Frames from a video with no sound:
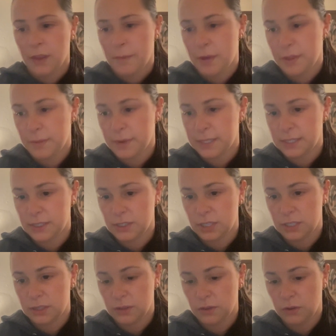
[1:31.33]
Method based on
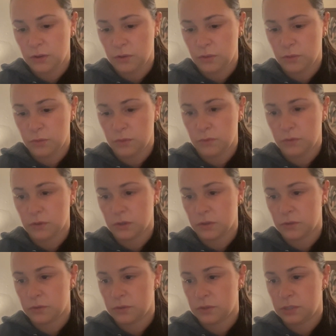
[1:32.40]
chance and alone,
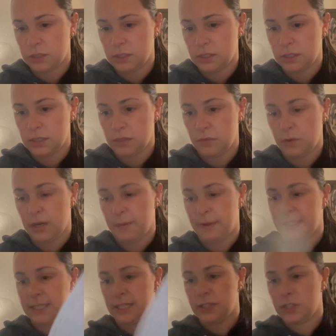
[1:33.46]

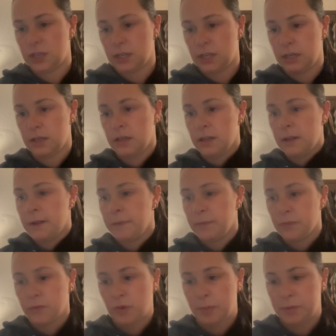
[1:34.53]
randomization,
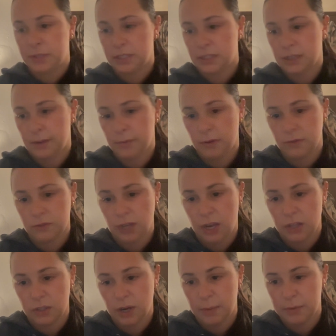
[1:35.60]
represents the number of
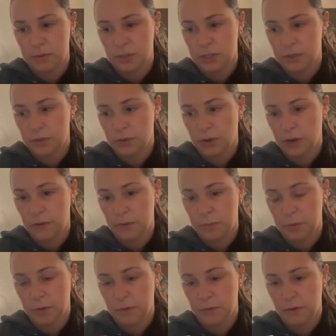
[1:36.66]
trials or opportunities required
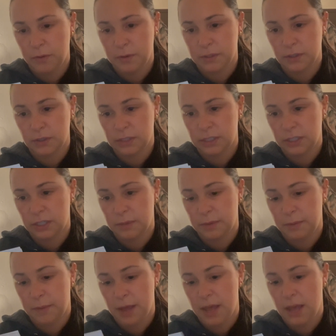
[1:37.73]
for performance criterion to
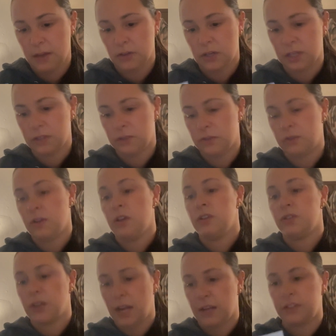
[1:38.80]
be met,
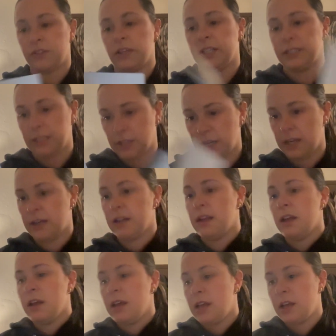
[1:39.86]
trials or criterion,
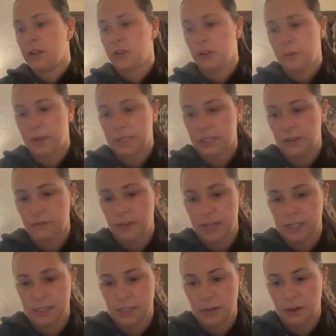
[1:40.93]
include the baseline
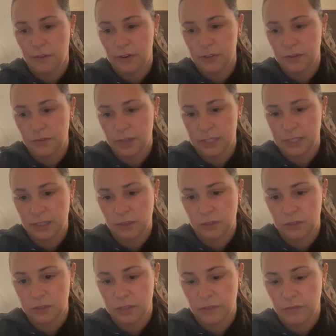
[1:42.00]
phase and intervention phase that
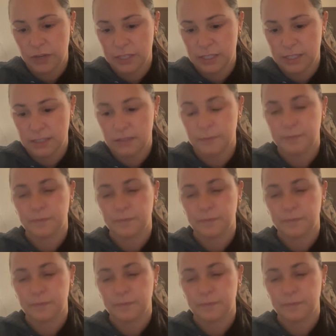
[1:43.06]
includes subphases,